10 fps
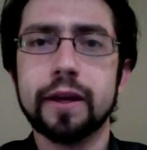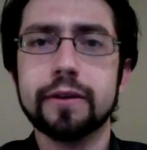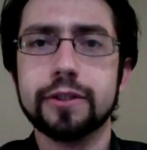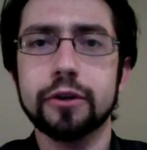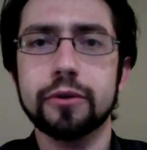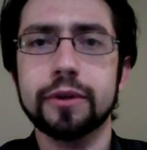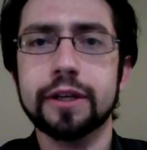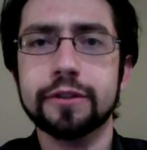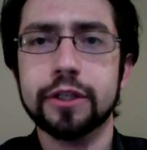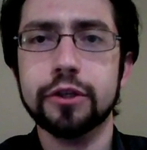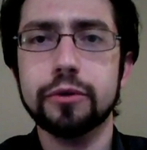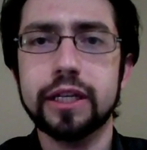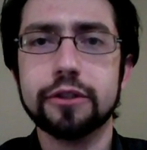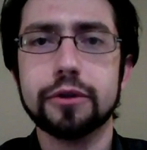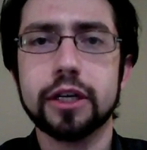So there's a new
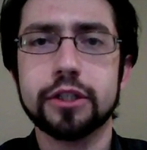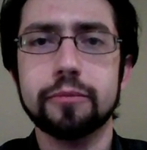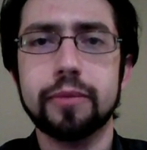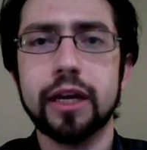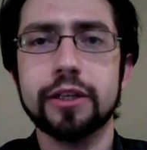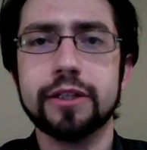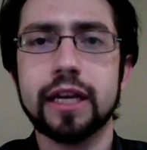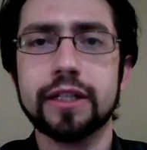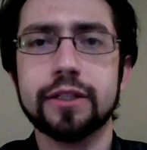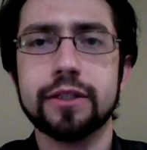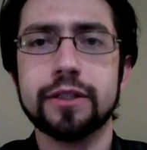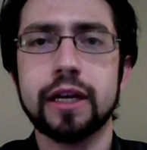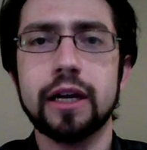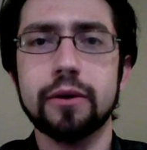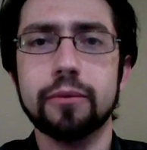introduction page that's
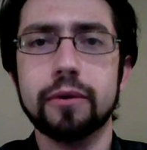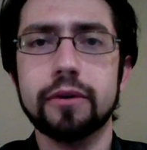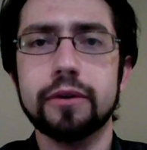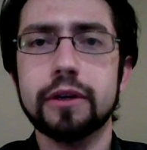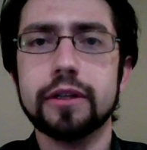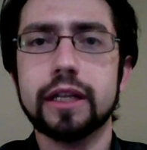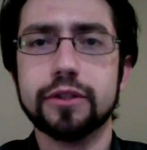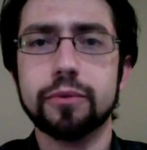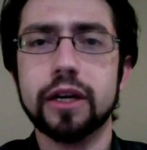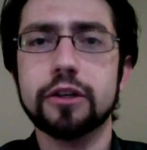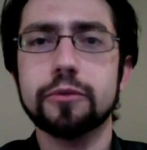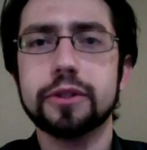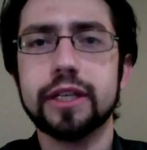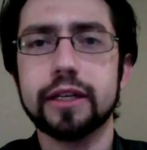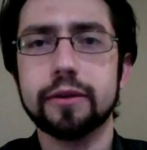
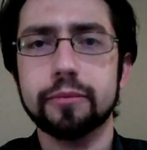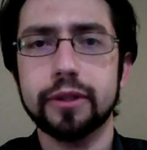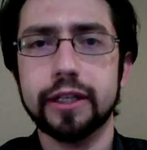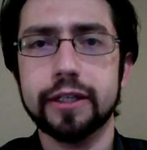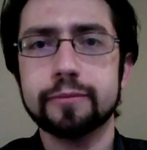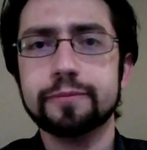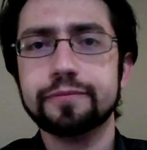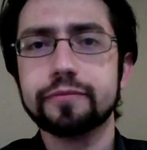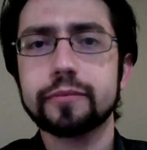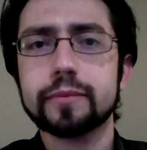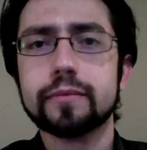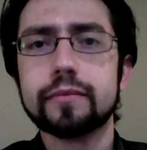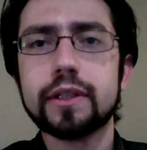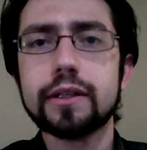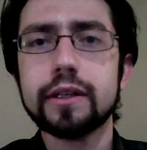100% complete,
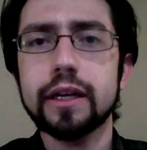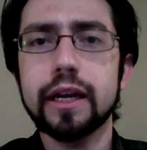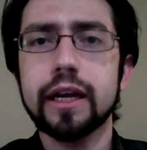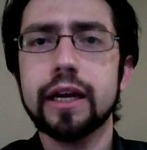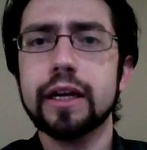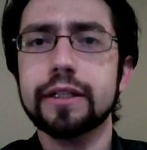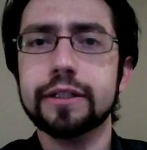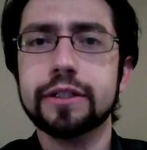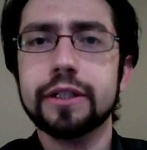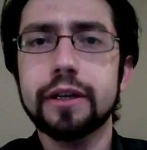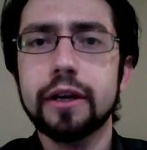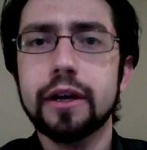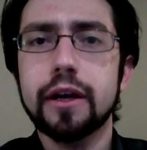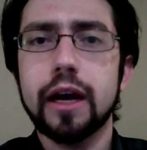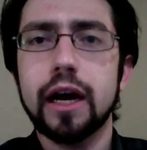and
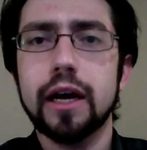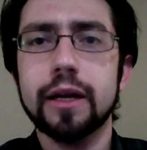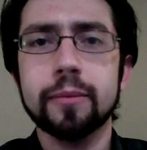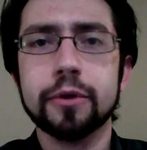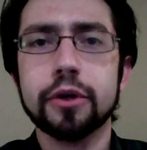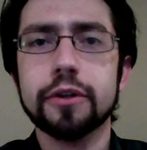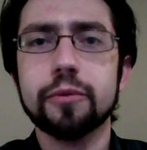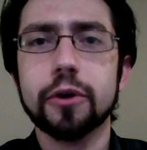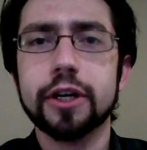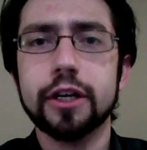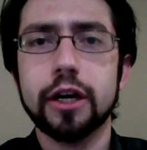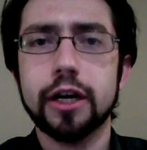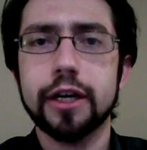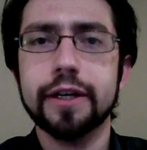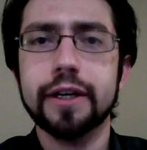I'm currently working
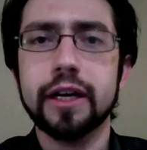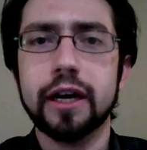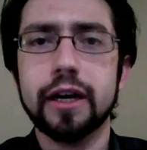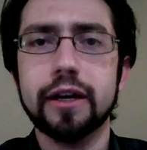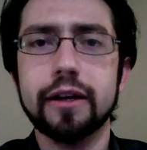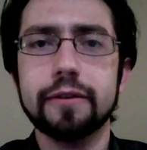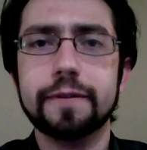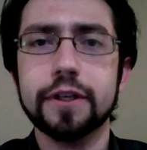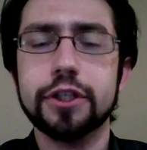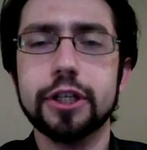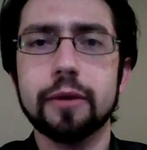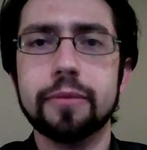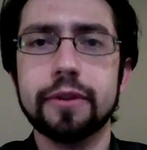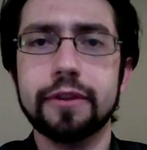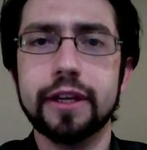on finishing up
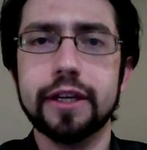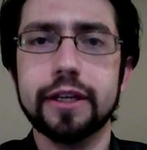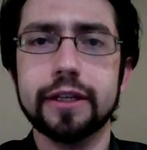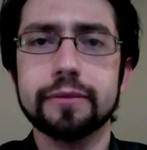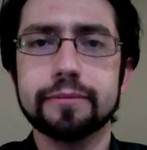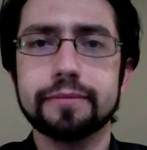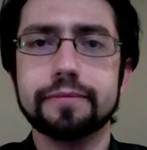the